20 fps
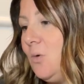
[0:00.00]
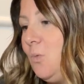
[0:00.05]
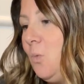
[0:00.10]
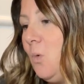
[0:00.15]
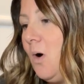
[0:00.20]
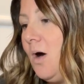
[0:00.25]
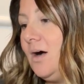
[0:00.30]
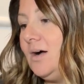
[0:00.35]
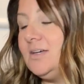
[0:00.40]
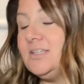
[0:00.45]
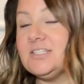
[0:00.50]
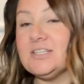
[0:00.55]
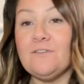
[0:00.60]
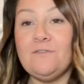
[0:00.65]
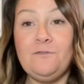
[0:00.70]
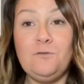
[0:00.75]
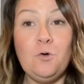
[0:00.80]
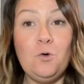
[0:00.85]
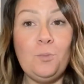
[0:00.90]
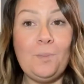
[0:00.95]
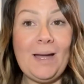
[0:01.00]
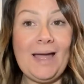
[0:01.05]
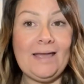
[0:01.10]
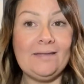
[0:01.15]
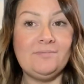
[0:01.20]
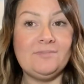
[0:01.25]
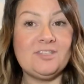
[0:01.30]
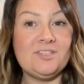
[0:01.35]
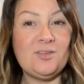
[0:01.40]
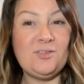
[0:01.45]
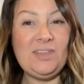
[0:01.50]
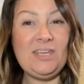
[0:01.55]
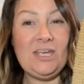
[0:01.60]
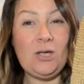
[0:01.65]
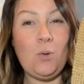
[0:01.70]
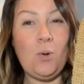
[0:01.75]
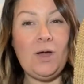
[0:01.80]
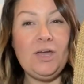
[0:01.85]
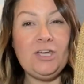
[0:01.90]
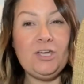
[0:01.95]
was £4. So I think
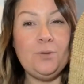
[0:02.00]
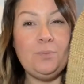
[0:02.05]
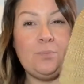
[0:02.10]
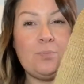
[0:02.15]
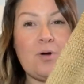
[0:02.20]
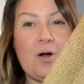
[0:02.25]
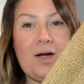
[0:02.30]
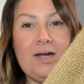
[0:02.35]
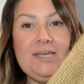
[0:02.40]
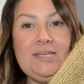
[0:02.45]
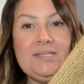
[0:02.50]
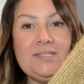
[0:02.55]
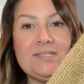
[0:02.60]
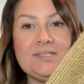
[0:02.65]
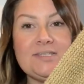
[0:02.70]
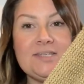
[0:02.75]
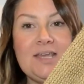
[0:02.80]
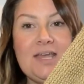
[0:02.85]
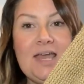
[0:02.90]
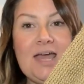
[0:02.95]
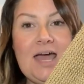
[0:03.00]
quite a good price.